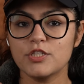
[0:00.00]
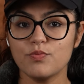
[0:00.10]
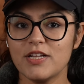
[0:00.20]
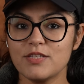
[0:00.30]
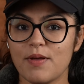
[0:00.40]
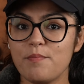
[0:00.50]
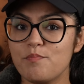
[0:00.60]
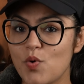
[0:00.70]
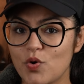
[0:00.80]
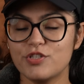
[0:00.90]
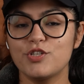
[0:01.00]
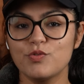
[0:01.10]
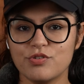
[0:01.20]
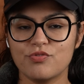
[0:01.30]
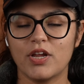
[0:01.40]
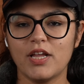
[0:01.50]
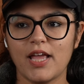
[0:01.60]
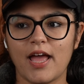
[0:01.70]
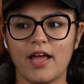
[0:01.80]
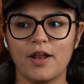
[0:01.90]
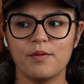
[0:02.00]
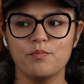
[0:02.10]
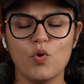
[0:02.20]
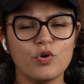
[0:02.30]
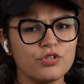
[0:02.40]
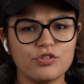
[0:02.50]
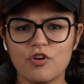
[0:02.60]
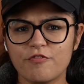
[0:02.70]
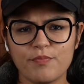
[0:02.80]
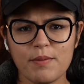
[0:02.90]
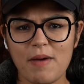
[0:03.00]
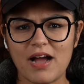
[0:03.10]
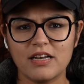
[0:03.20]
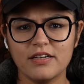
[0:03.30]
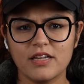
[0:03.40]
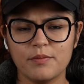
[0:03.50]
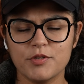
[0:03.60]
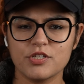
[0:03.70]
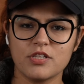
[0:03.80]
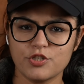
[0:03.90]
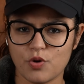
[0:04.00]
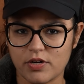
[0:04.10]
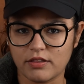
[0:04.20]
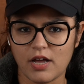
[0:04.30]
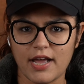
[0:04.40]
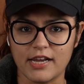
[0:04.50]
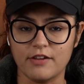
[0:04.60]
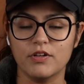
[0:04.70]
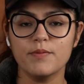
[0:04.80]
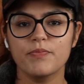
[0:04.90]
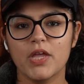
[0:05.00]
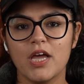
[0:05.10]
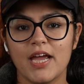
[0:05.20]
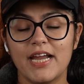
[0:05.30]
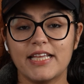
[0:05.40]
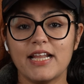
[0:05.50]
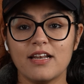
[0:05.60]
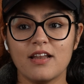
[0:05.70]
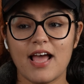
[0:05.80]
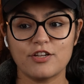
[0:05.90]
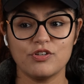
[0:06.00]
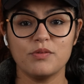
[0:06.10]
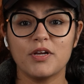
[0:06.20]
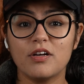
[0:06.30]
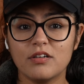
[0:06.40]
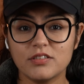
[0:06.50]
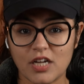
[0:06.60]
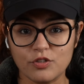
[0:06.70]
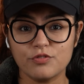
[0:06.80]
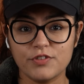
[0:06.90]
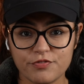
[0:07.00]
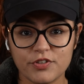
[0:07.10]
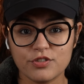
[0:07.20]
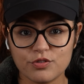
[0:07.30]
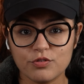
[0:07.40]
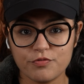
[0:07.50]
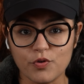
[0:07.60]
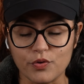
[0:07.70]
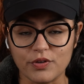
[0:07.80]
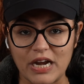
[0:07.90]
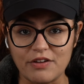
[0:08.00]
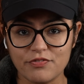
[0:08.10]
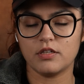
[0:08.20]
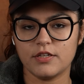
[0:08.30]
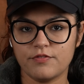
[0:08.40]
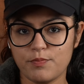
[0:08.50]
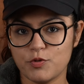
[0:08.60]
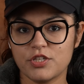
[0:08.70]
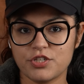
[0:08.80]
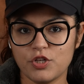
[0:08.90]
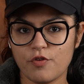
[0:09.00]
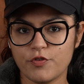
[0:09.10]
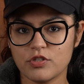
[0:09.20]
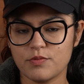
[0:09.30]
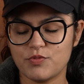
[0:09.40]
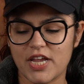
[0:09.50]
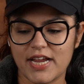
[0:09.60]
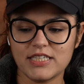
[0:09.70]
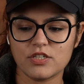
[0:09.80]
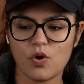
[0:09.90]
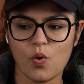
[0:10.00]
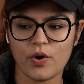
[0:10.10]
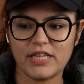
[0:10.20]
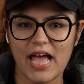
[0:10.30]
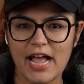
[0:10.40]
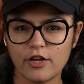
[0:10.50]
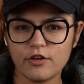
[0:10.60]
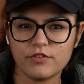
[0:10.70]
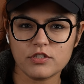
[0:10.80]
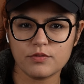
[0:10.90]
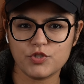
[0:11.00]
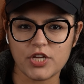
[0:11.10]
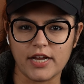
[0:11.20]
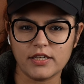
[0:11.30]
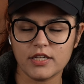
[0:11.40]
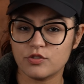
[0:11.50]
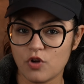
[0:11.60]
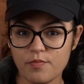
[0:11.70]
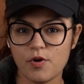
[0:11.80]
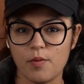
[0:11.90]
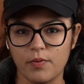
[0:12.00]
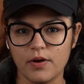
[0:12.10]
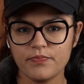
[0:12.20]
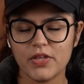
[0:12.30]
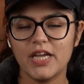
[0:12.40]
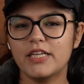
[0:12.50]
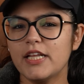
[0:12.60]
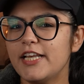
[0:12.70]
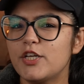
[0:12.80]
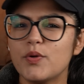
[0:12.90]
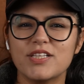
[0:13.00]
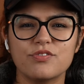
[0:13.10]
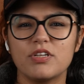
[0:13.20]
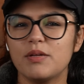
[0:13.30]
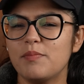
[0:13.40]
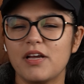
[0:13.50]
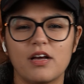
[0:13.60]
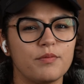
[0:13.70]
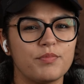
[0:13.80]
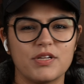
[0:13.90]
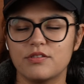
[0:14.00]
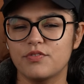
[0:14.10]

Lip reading: one is my most used trick and most of my backlit images are shot at the eye level. It can actually make a ton of difference to the photograph. If the positioning of your subject or the angle of the subject is not proper, it can lead to extremely unimpressive